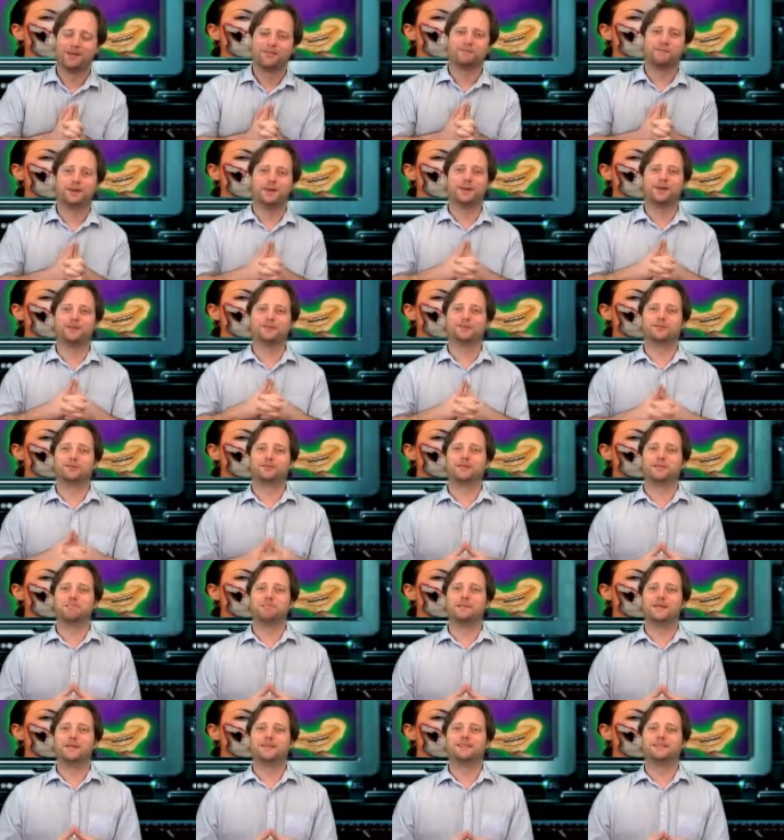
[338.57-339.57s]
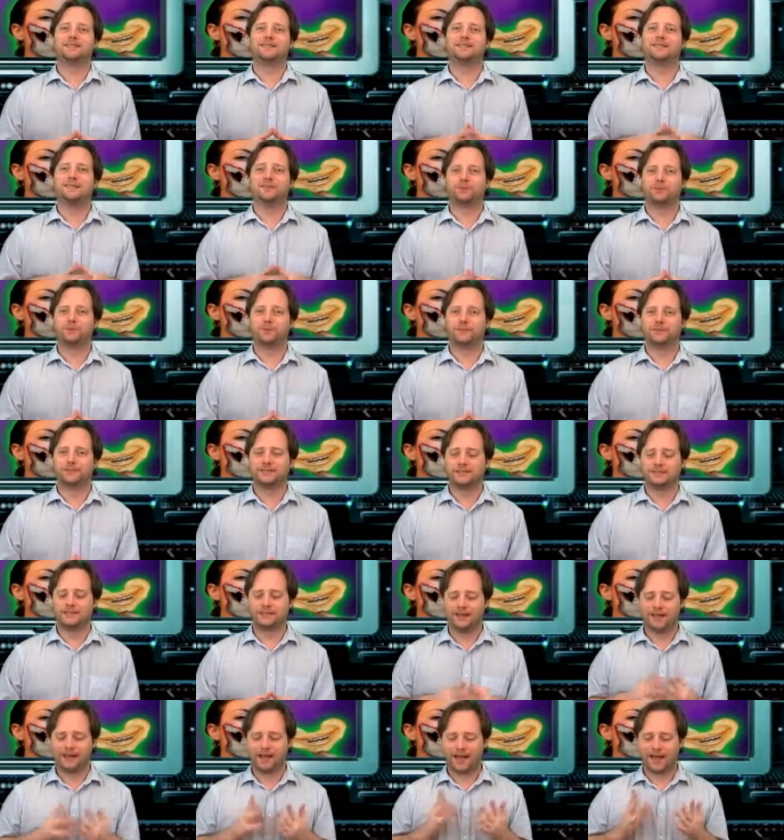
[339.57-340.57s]
But it was demented and
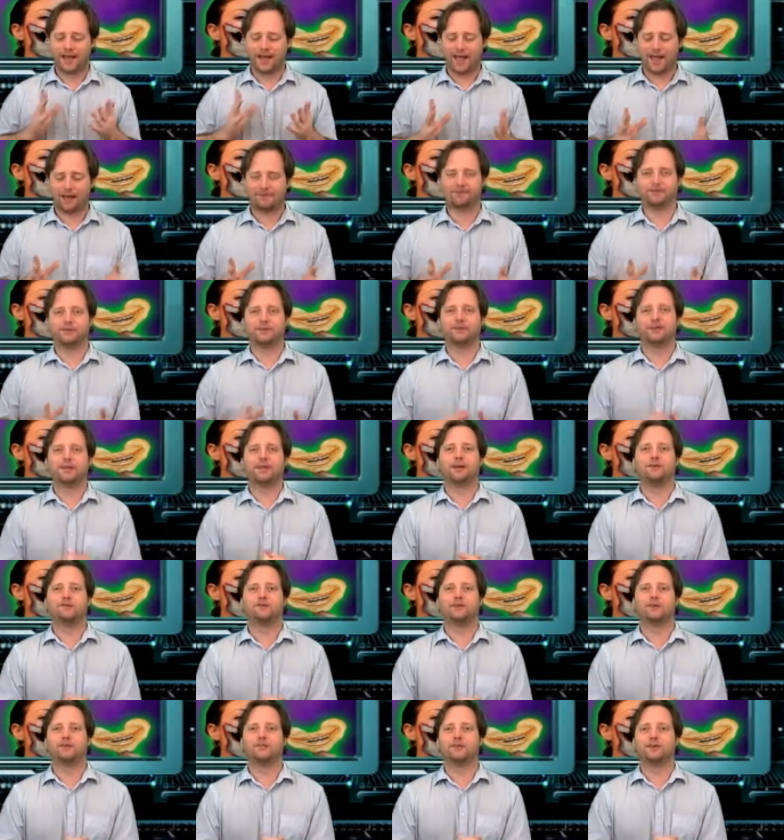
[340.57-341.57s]
twisted, and I absolutely loved it.